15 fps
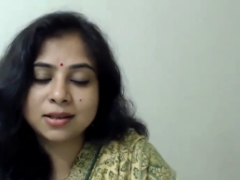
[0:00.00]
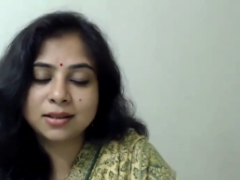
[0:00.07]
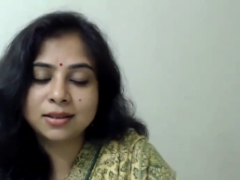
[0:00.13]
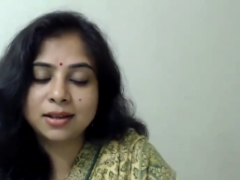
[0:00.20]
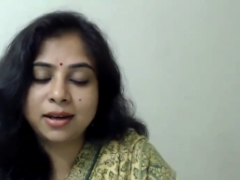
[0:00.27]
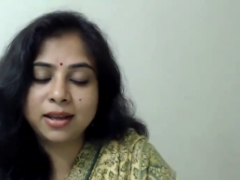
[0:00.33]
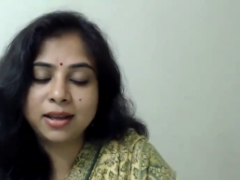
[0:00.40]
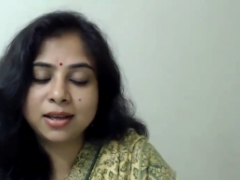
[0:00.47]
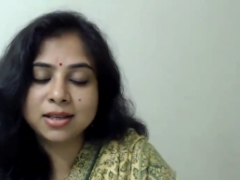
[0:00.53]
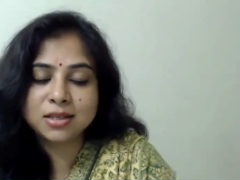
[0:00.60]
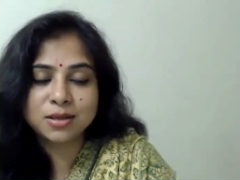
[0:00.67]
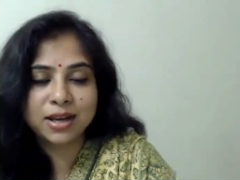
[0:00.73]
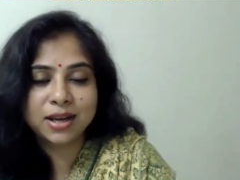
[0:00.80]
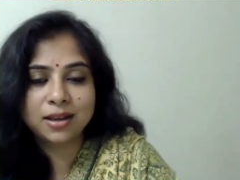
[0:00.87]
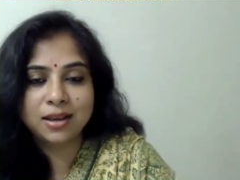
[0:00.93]
The link is
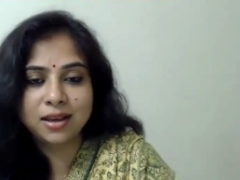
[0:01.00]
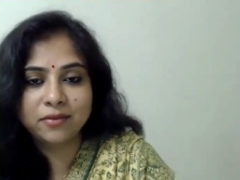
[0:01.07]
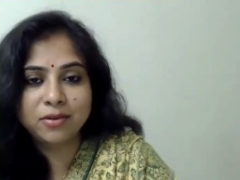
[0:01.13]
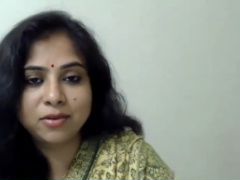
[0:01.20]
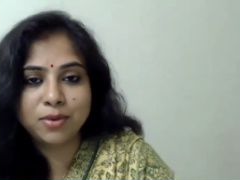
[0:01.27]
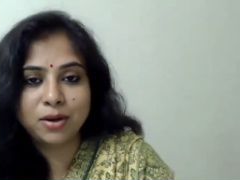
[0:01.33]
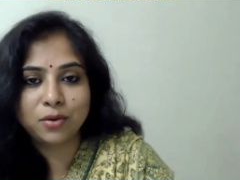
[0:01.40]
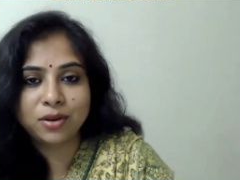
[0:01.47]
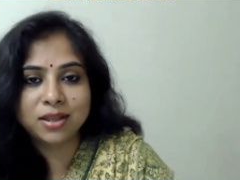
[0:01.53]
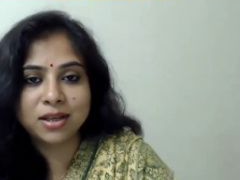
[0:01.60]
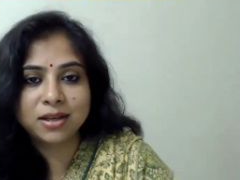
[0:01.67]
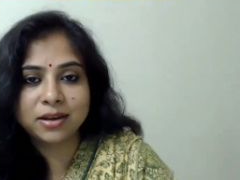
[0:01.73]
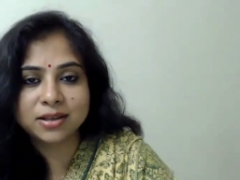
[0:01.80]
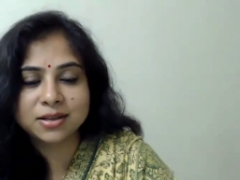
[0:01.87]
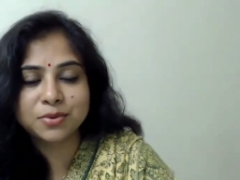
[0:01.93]
given below in the
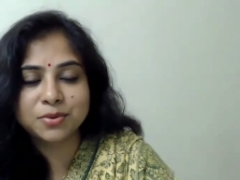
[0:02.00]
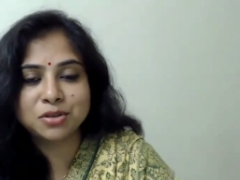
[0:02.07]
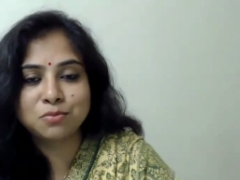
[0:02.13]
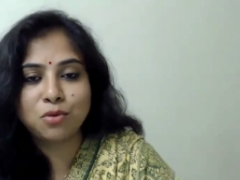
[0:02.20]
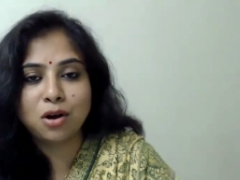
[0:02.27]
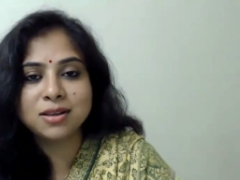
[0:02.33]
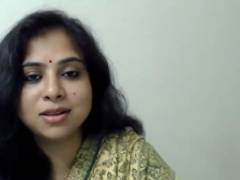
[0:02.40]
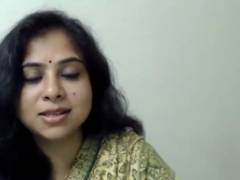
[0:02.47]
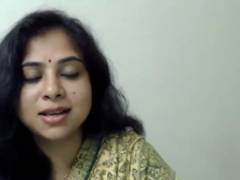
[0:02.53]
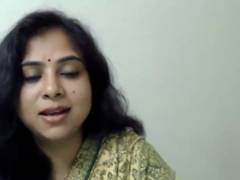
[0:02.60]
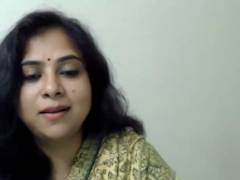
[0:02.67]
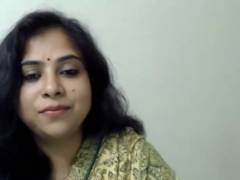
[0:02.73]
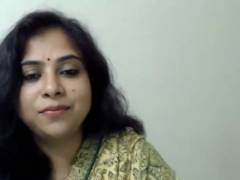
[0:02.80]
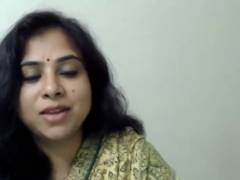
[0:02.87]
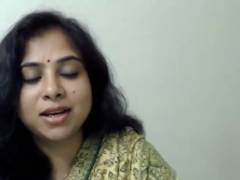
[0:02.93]
description box.
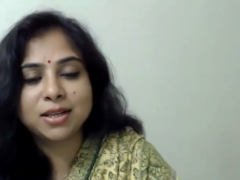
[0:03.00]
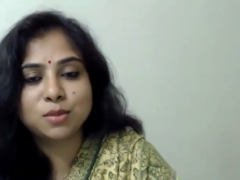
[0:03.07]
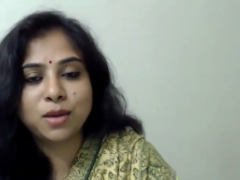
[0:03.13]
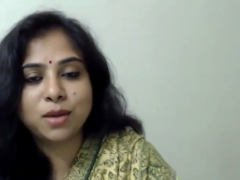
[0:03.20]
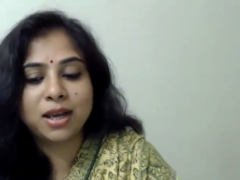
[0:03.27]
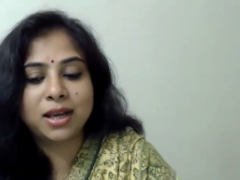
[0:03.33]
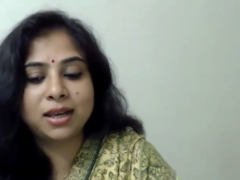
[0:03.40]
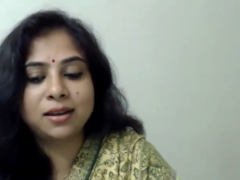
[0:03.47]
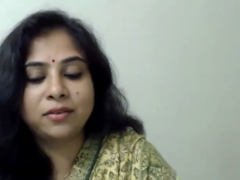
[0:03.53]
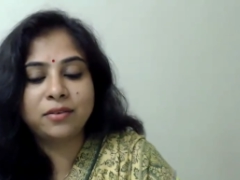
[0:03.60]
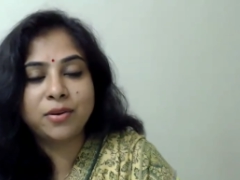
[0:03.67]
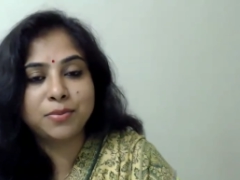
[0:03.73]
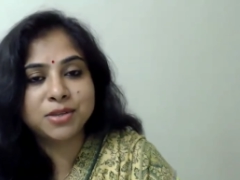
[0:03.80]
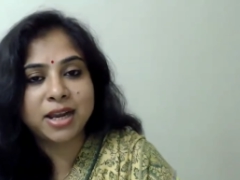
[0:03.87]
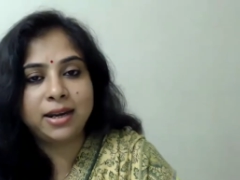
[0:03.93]
That is my
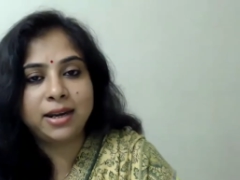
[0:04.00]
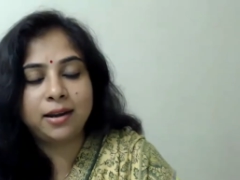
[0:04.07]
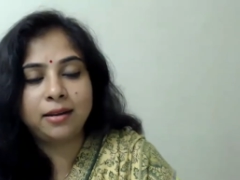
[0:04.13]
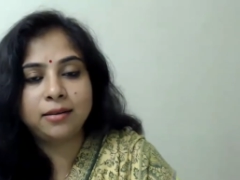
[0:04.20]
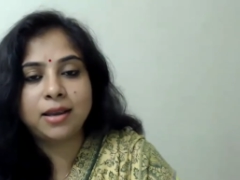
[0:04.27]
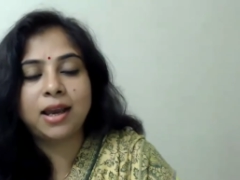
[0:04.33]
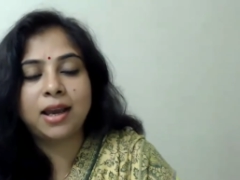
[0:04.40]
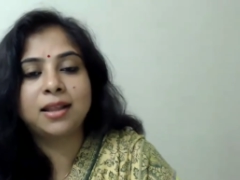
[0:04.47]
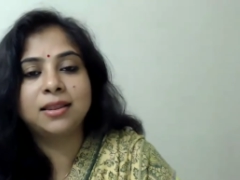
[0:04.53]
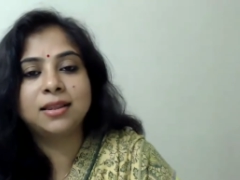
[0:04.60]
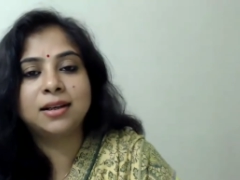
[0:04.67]
website link and